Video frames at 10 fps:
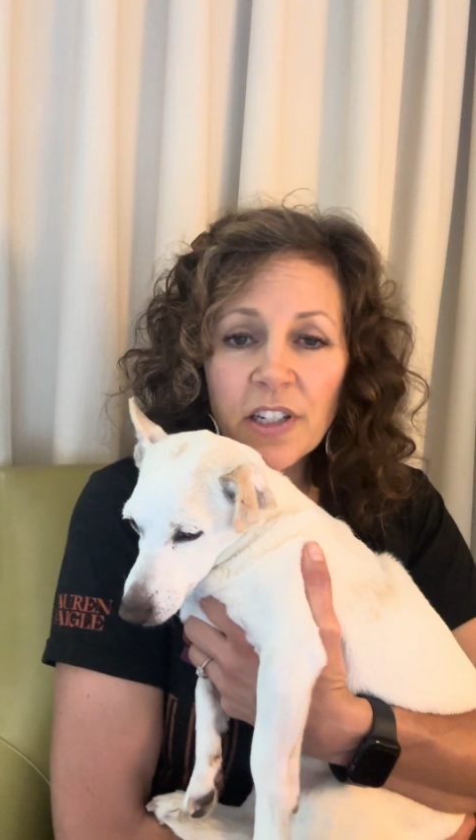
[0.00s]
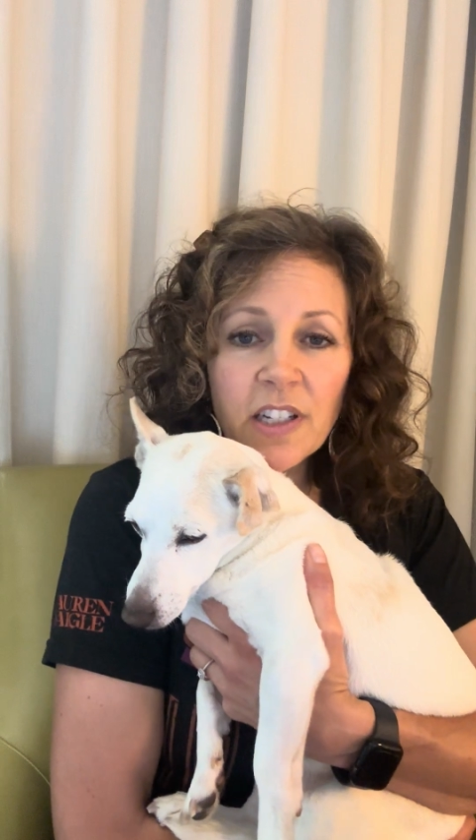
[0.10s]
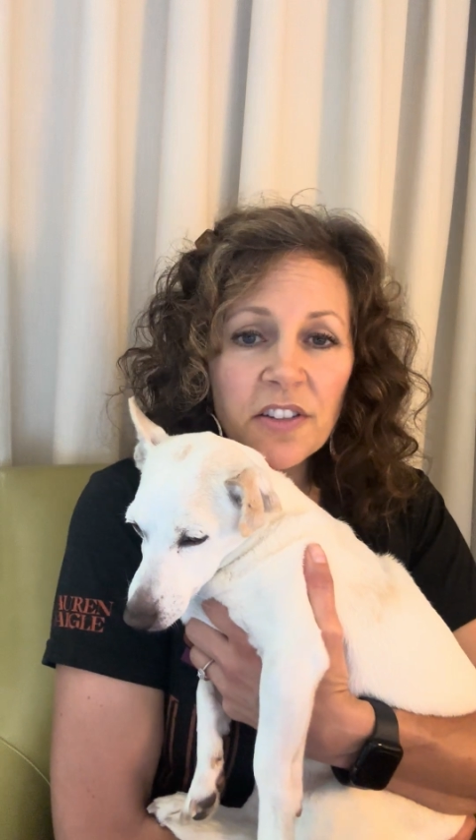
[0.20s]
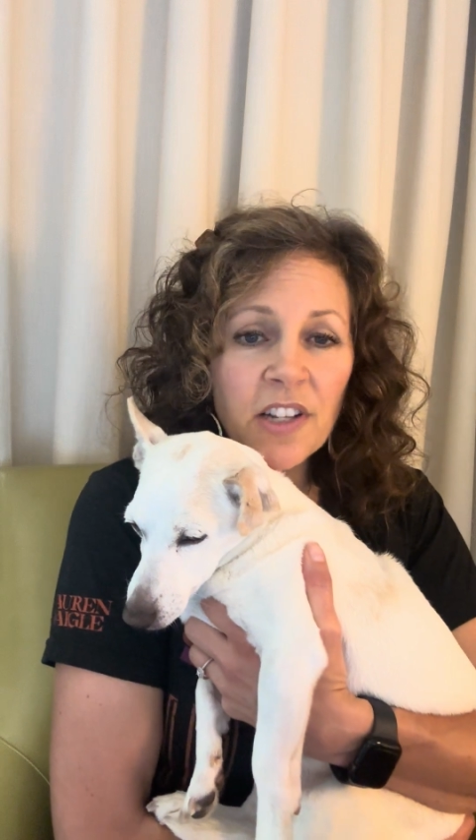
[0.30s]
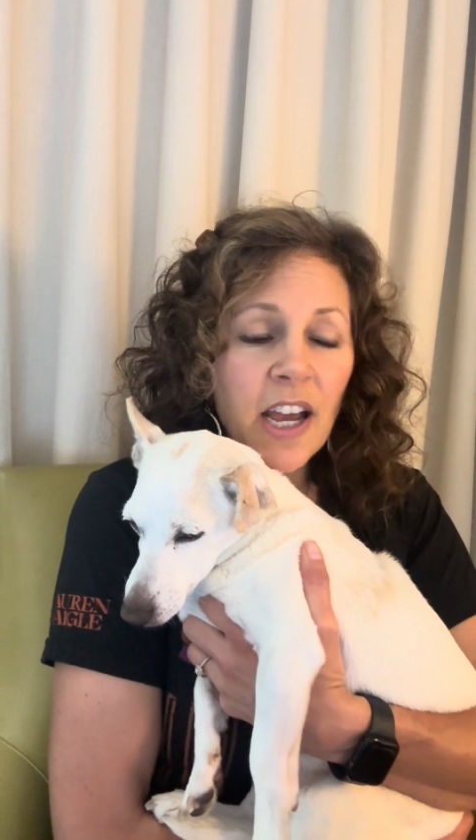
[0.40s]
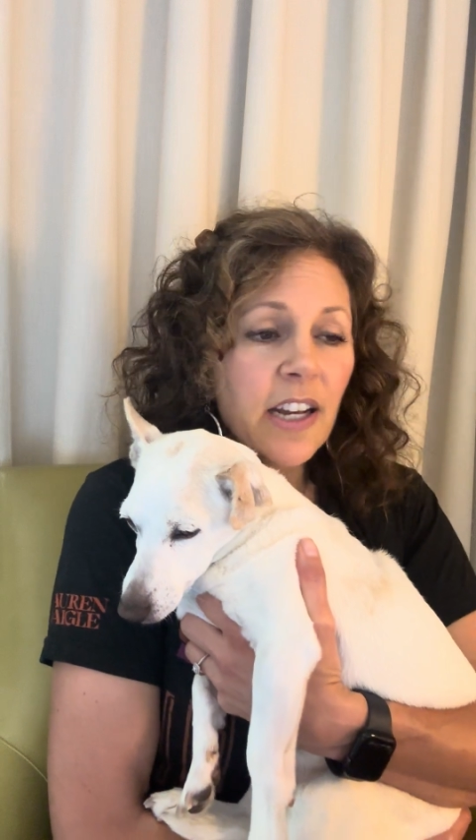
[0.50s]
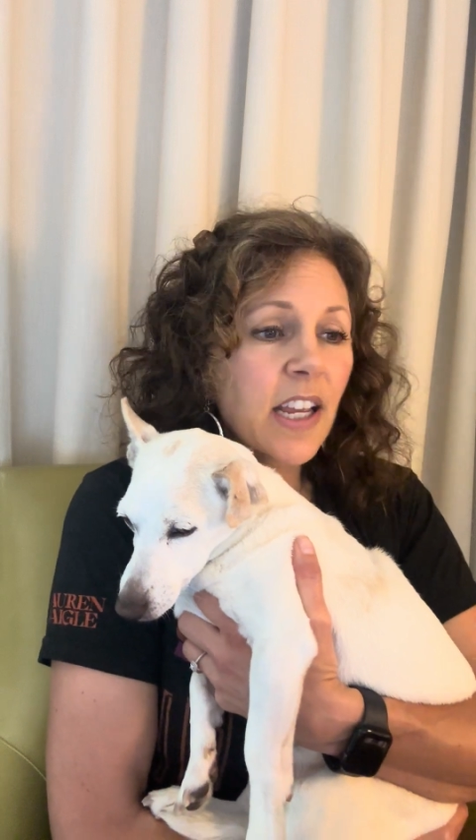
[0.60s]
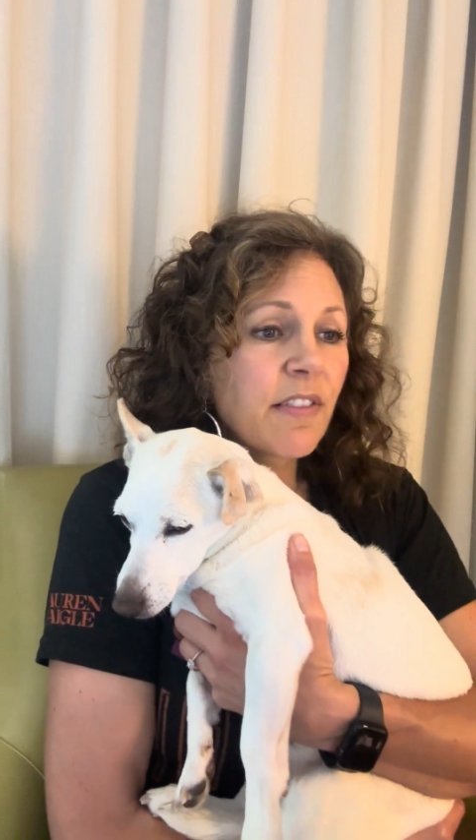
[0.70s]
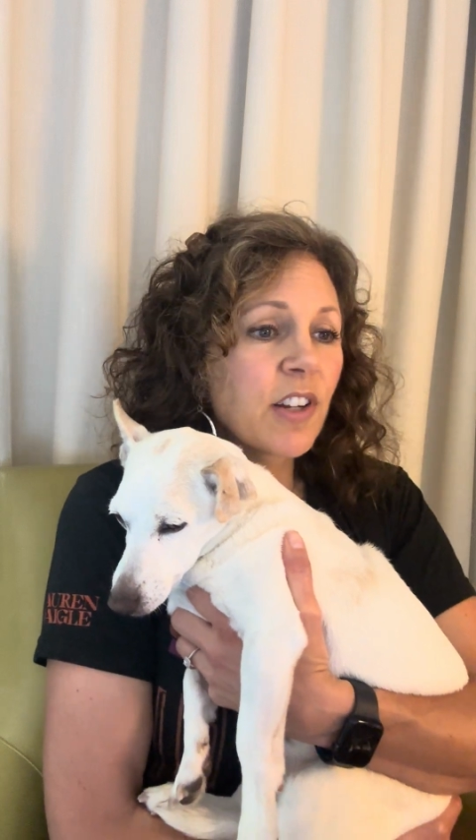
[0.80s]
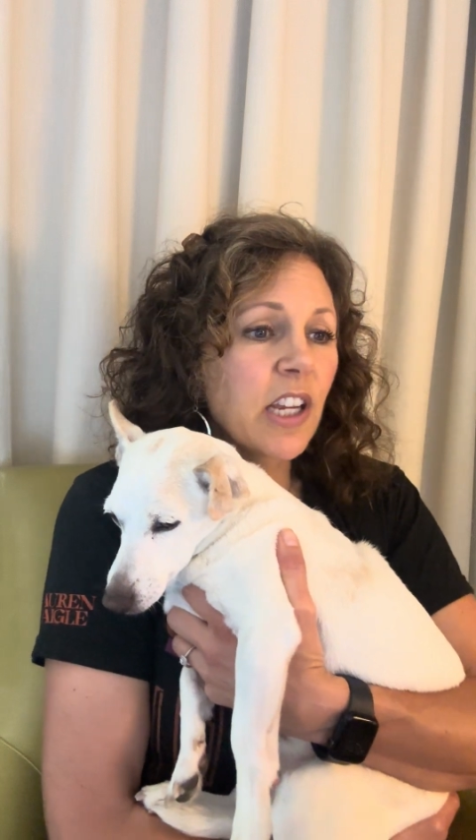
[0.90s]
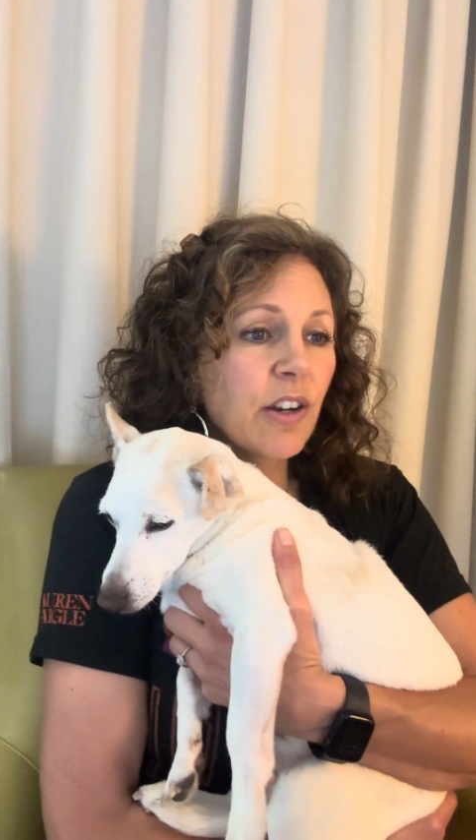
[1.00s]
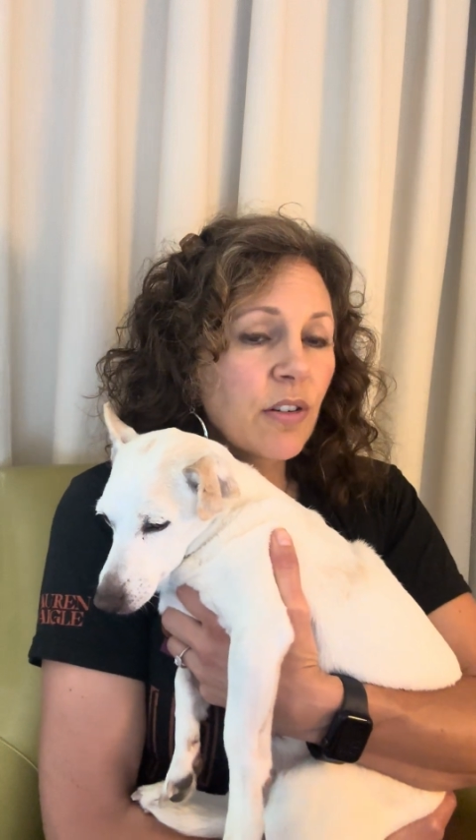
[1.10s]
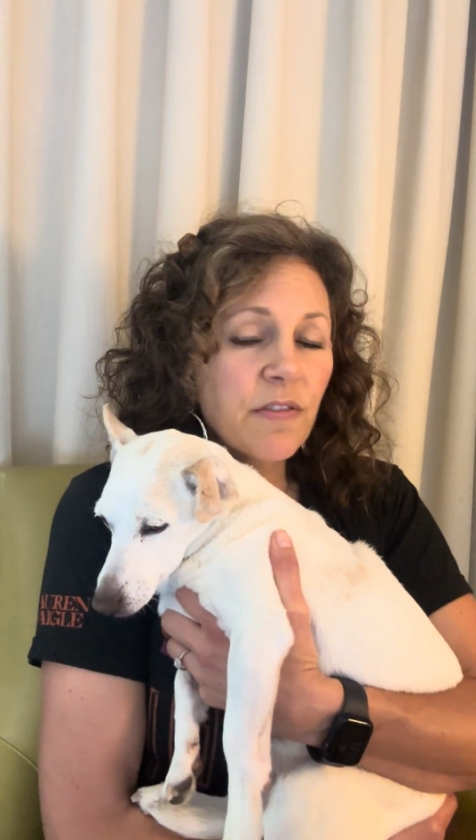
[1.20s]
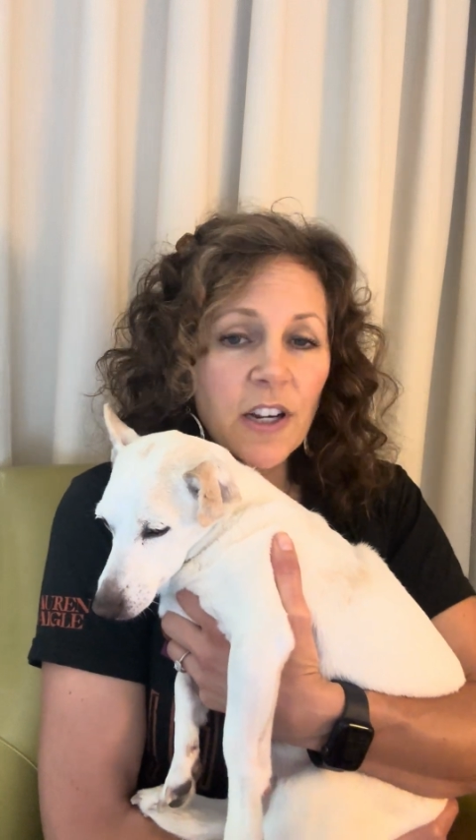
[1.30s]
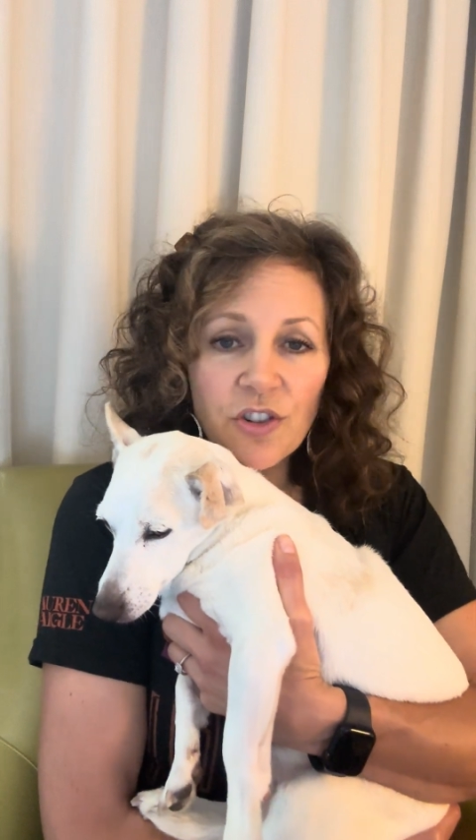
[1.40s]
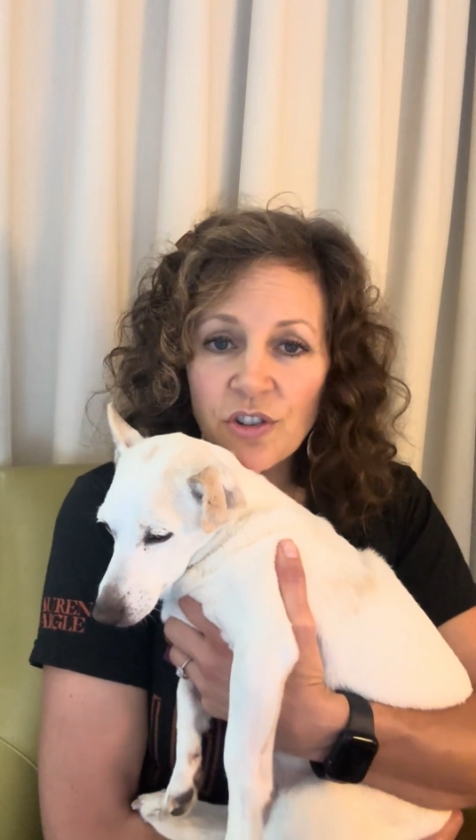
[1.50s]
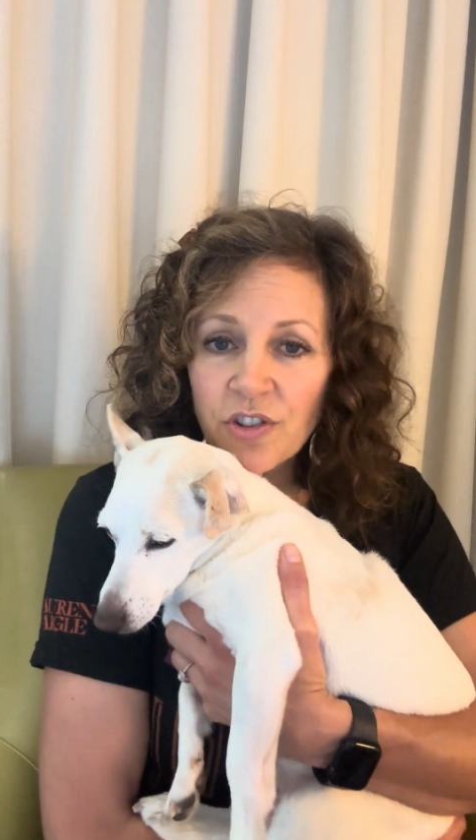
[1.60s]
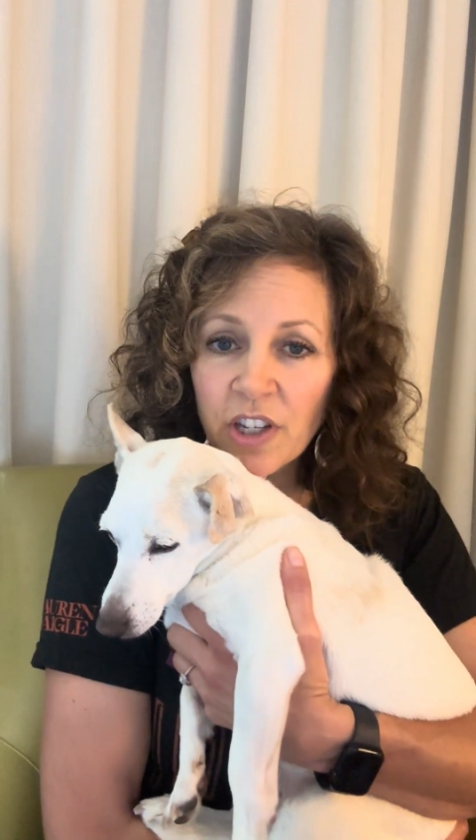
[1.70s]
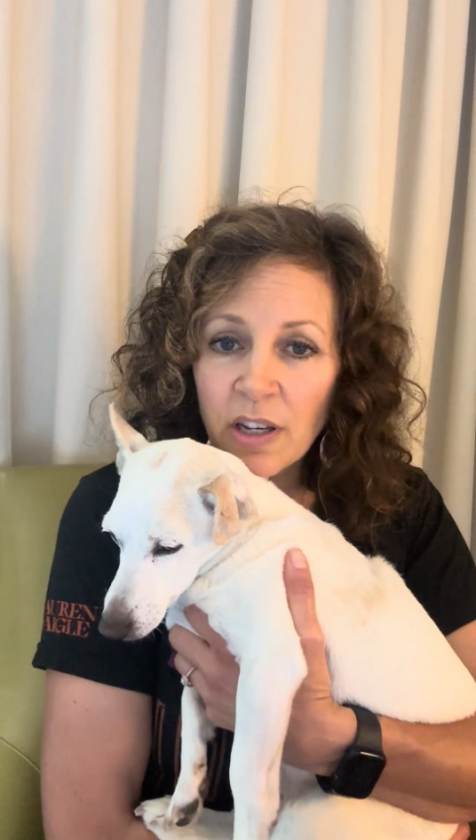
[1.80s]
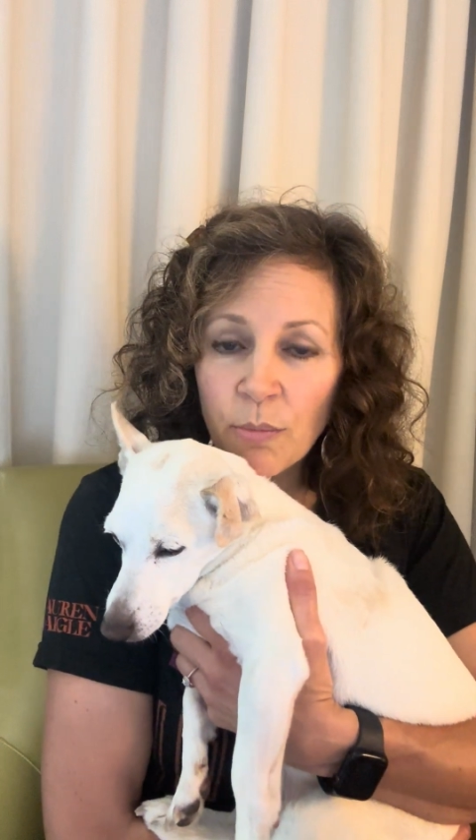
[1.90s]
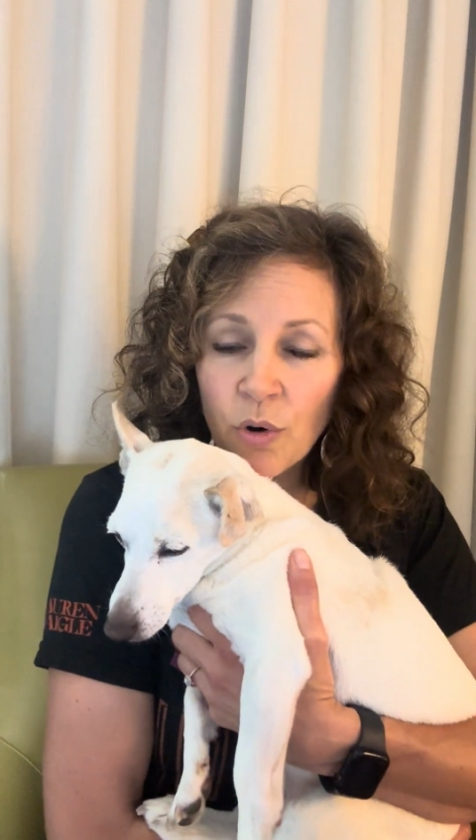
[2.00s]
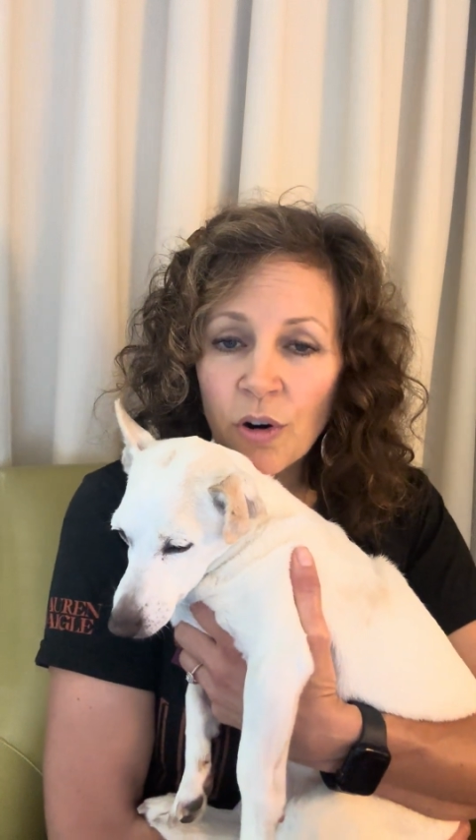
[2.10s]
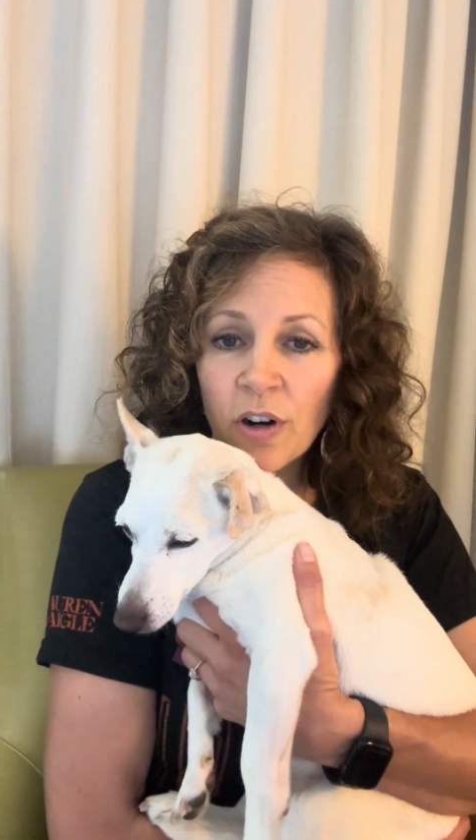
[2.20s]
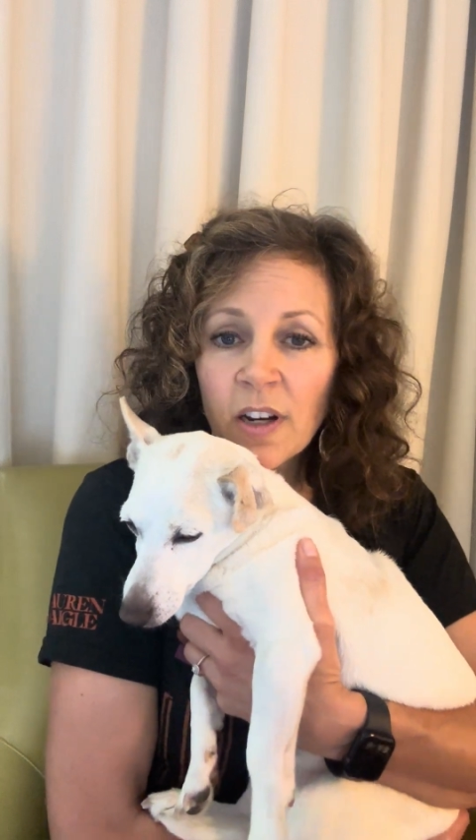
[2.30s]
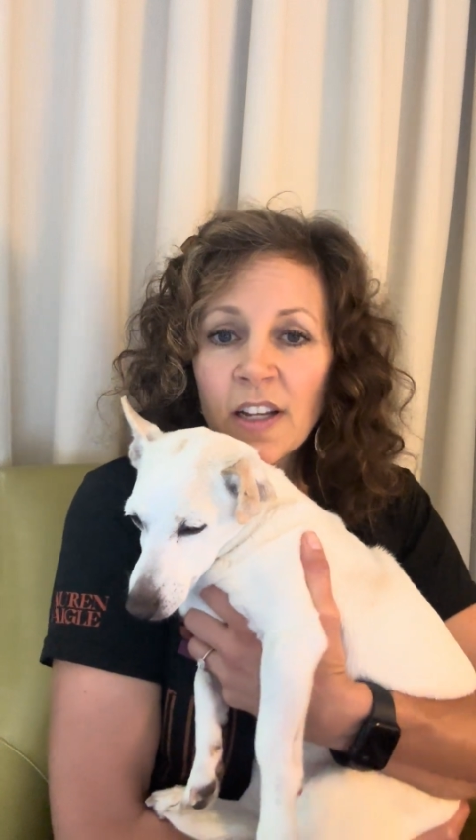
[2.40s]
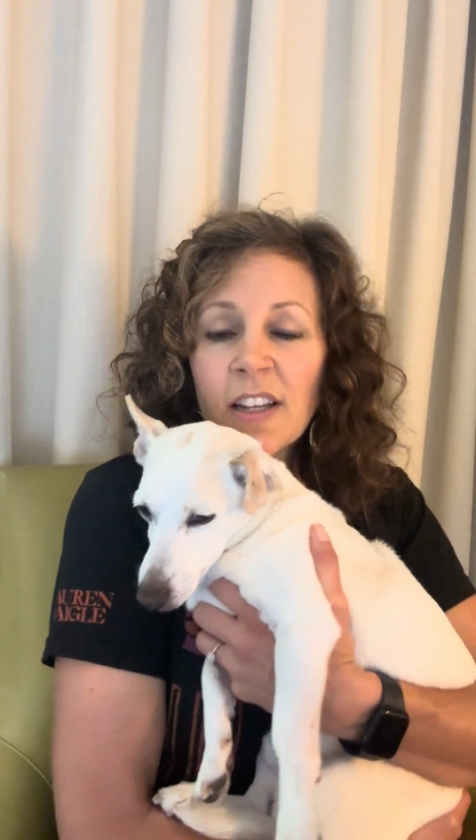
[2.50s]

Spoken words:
He does not have any ear infections anymore.